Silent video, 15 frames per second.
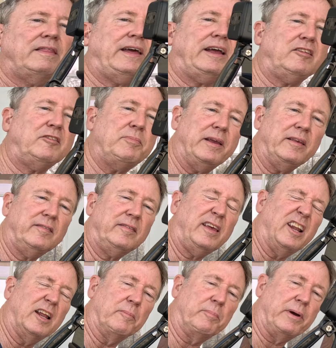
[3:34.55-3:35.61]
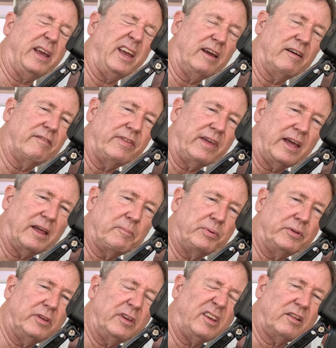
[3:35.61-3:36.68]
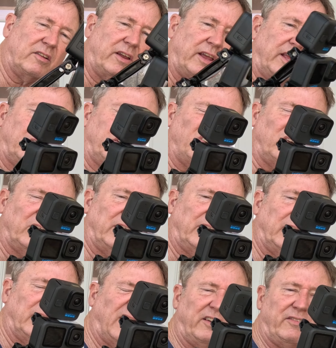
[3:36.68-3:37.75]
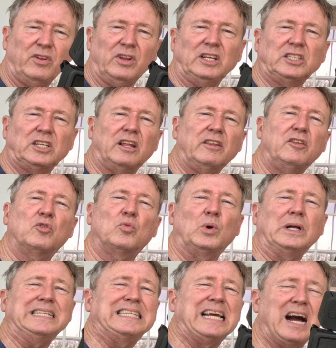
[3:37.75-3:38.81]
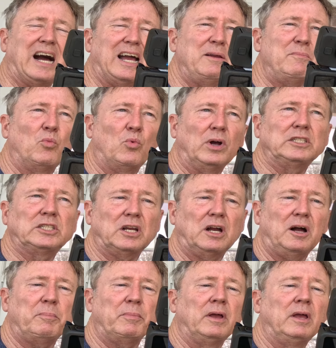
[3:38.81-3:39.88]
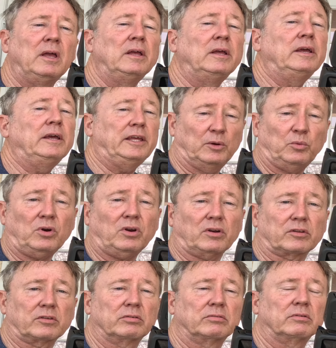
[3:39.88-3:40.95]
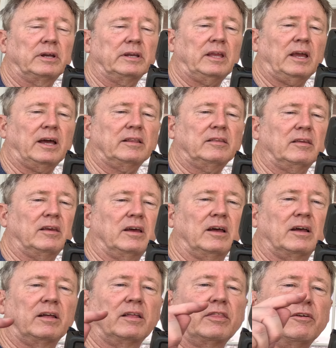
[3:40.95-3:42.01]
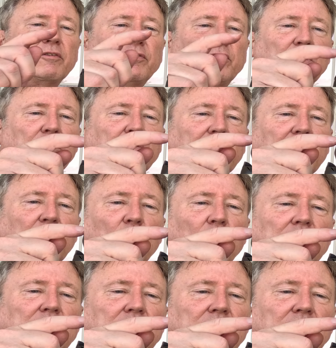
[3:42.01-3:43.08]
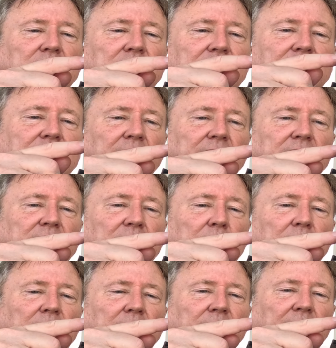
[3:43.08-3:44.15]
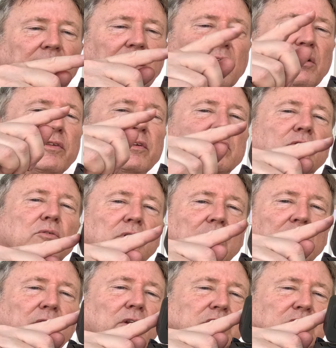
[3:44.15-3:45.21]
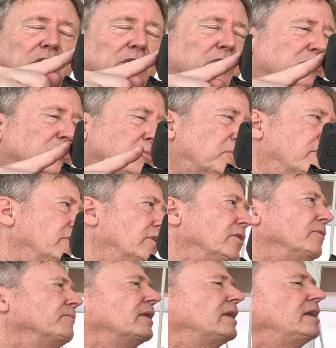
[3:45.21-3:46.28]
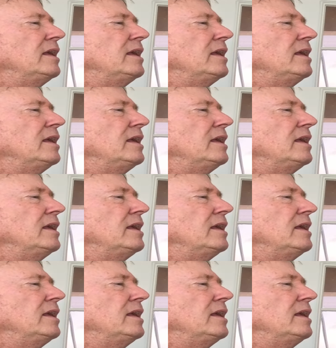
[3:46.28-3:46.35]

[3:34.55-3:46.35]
I have that particular angle, and I've only shot this one time, one jump, and it worked. I got the view that I wanted, just guesstimating the angle. This was shot on super view.